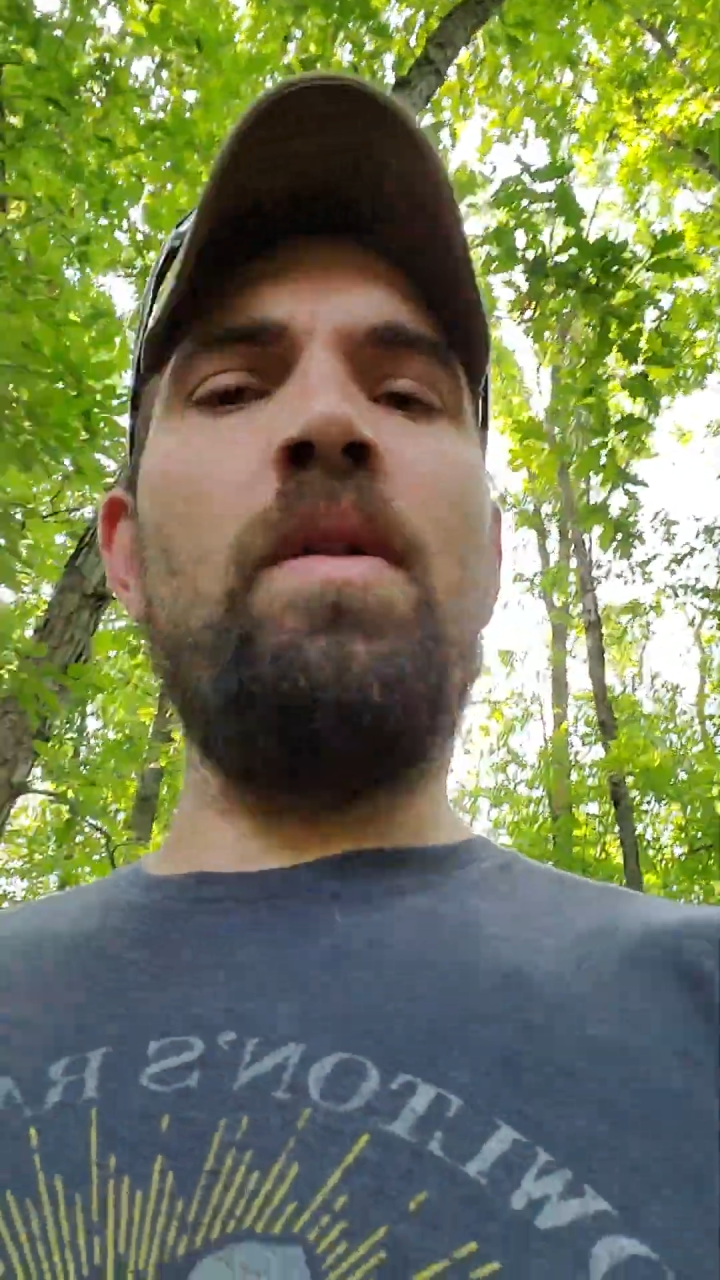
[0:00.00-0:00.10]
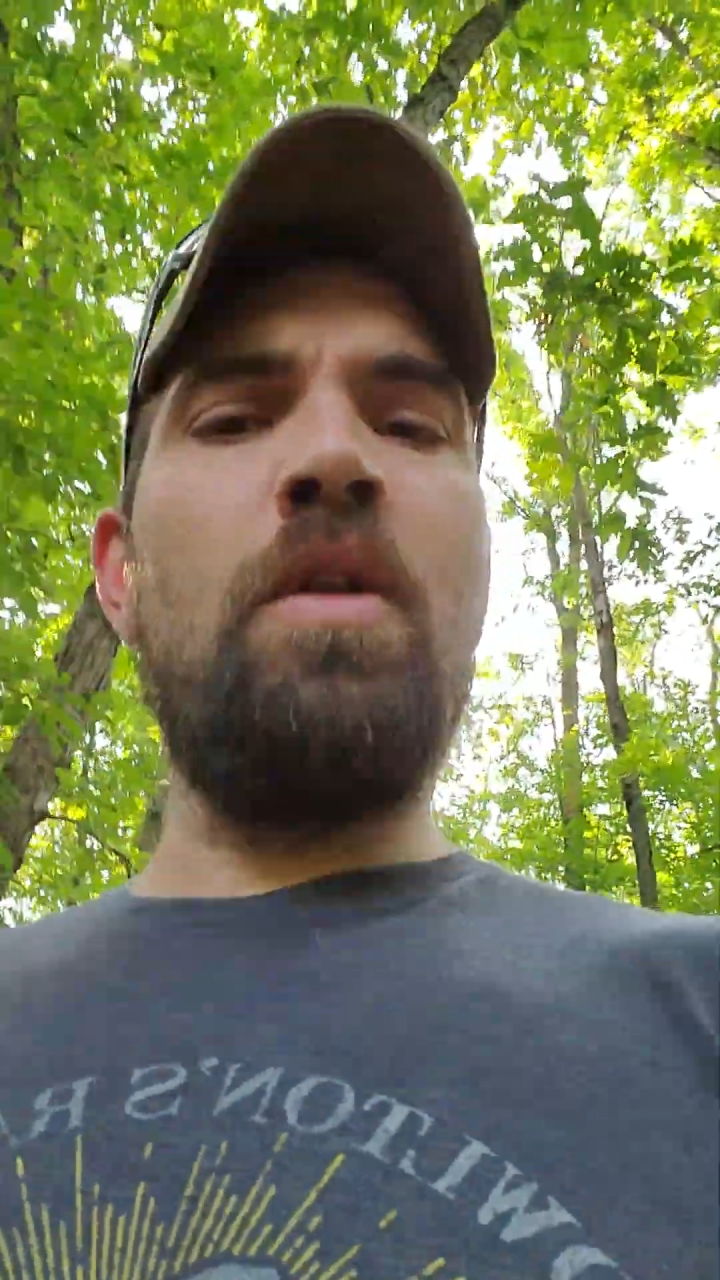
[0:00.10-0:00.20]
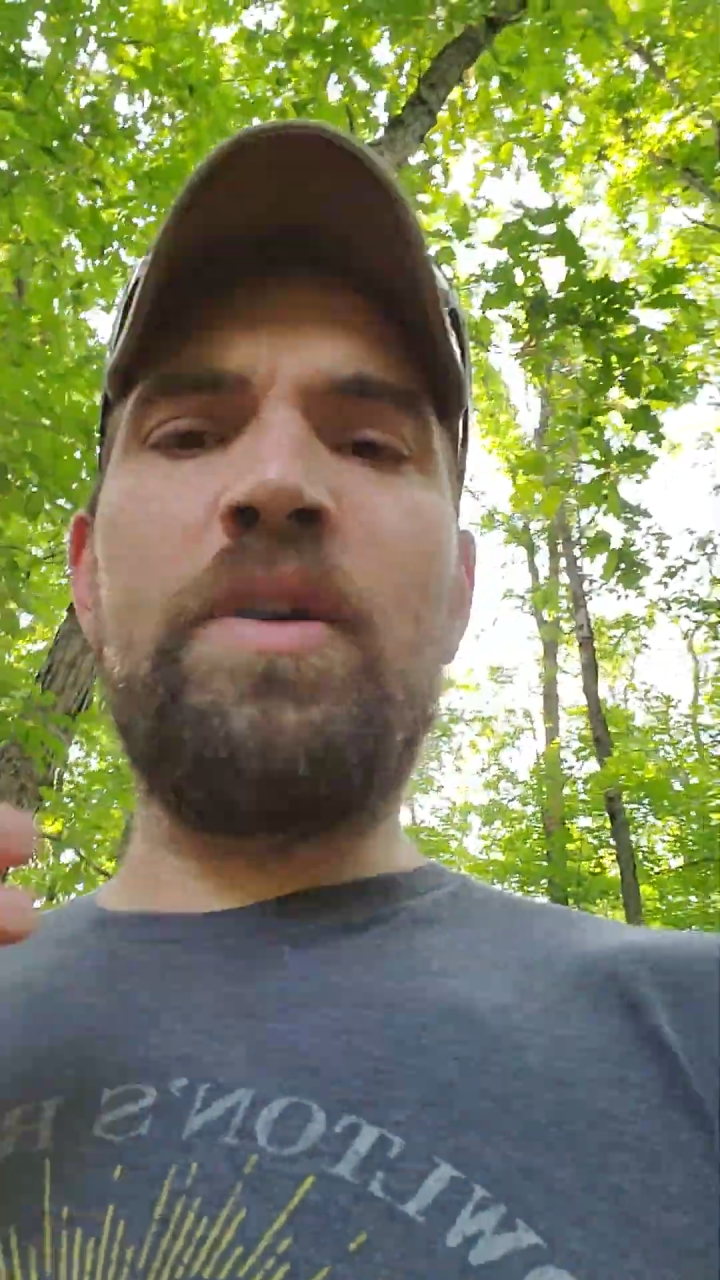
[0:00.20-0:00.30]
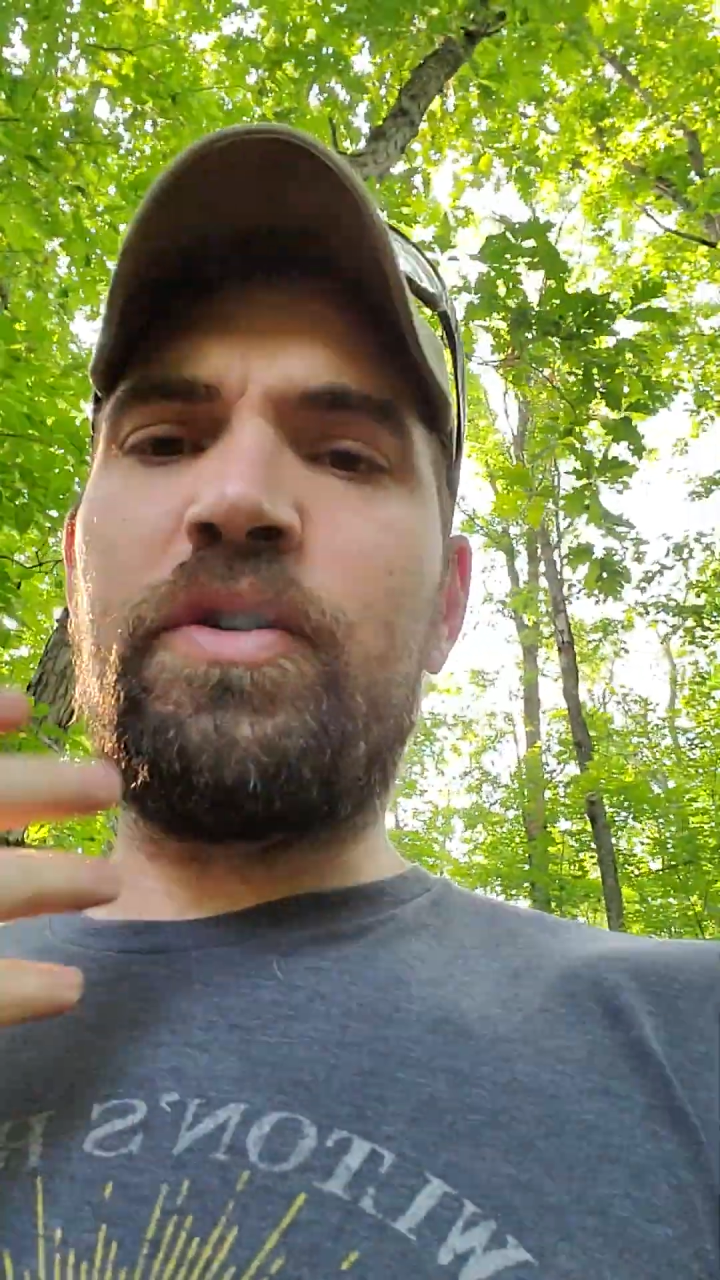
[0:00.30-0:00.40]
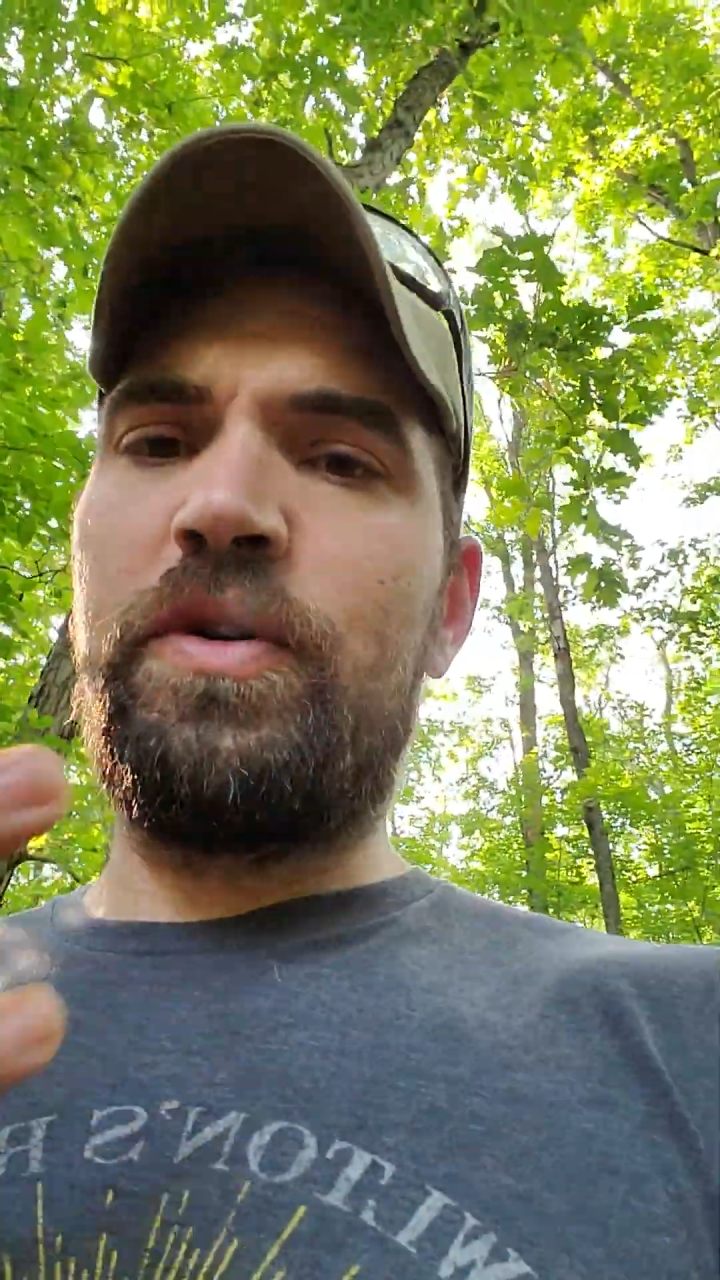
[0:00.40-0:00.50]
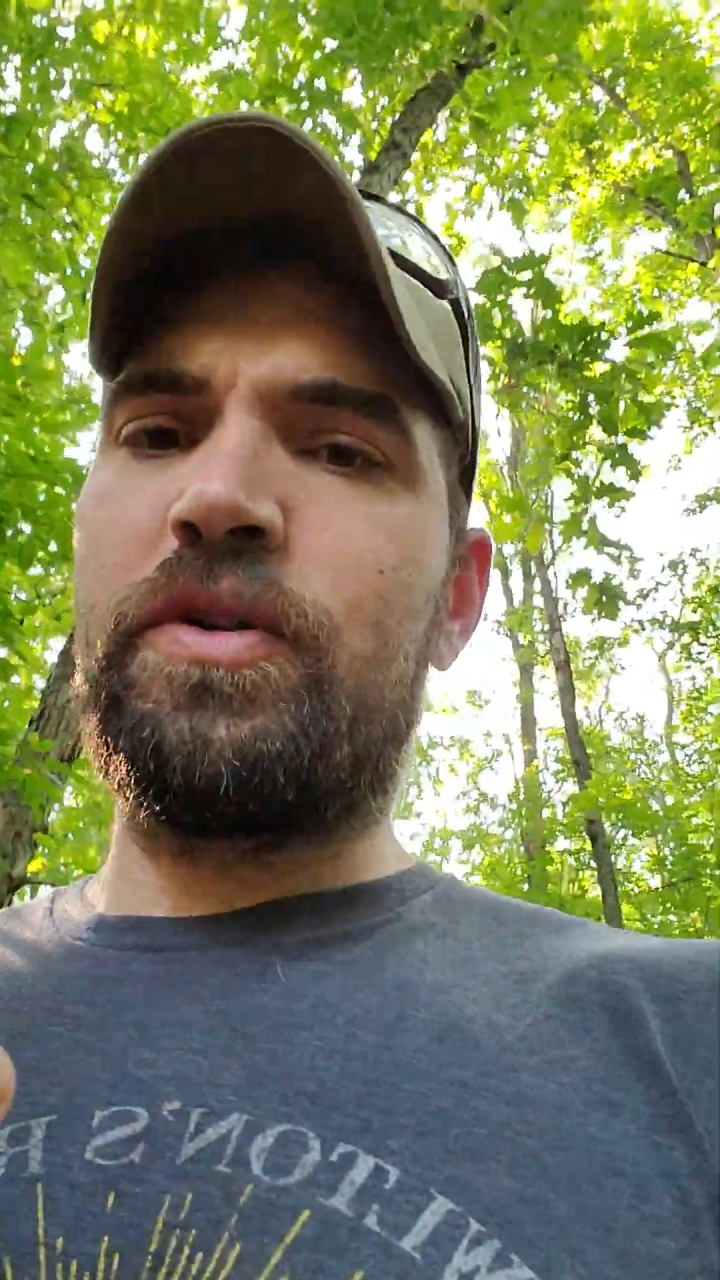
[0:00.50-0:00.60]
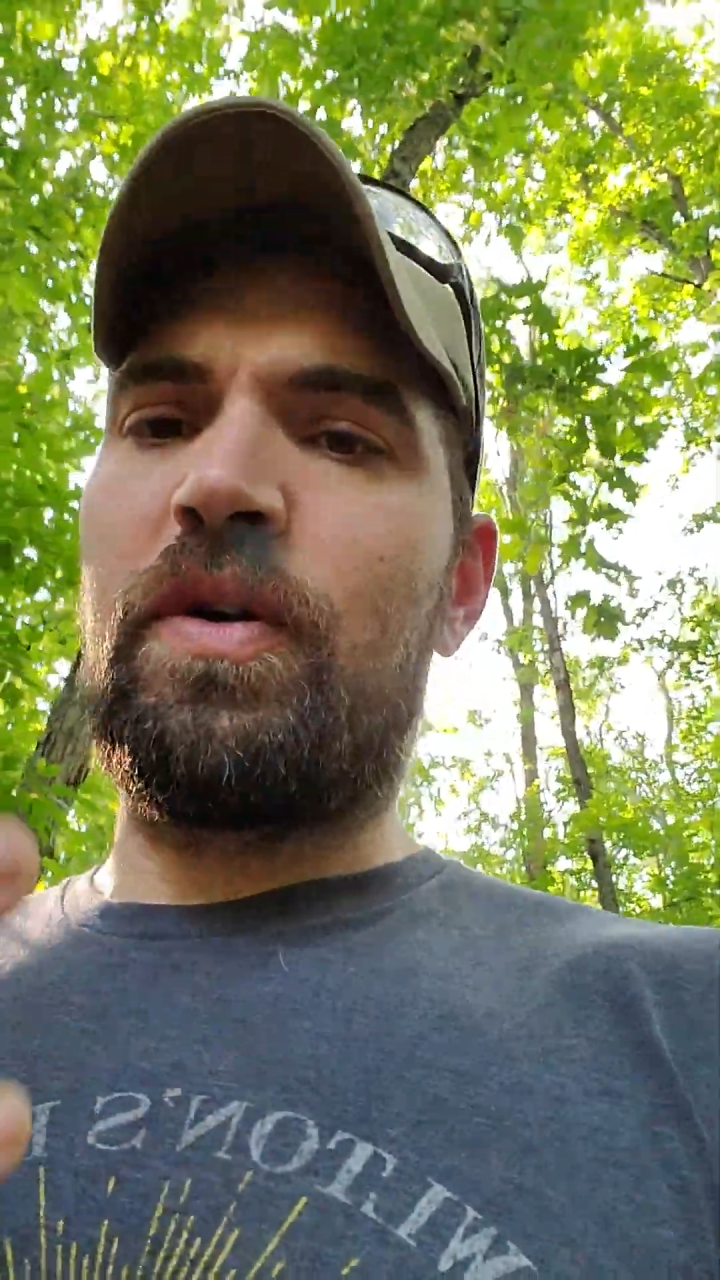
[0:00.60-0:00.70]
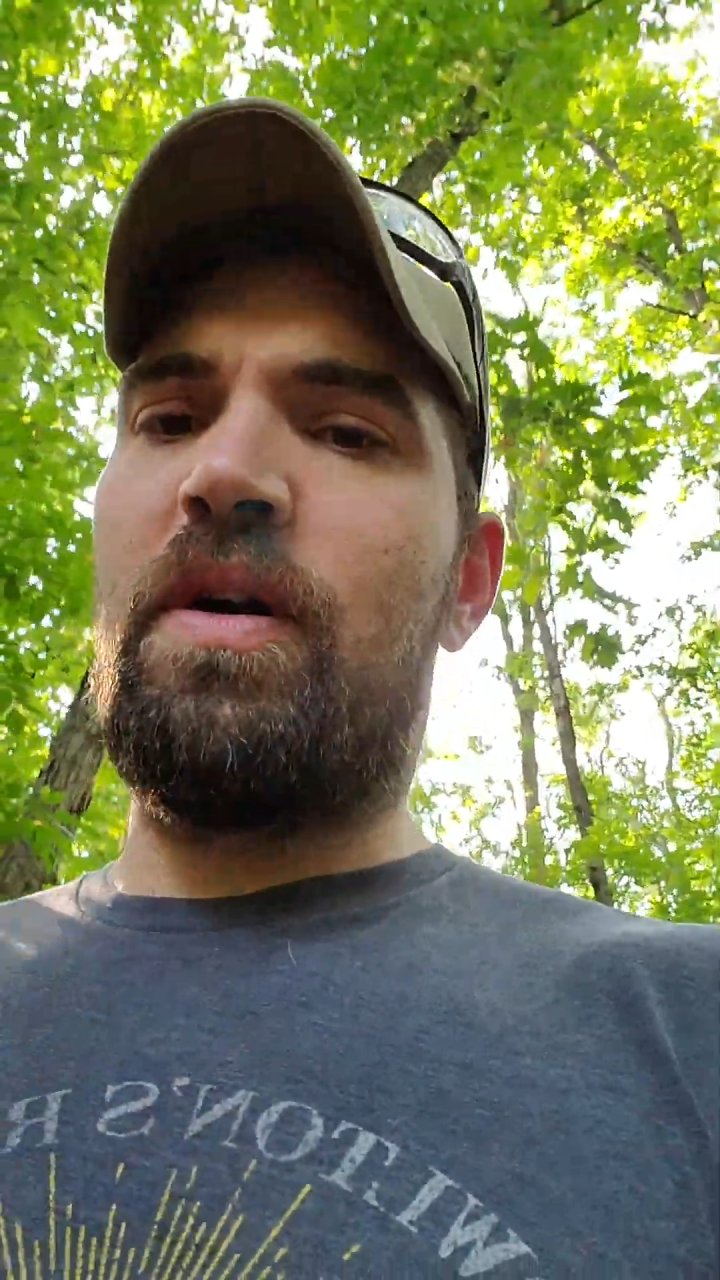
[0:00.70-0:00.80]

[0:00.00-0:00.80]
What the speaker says: long story short,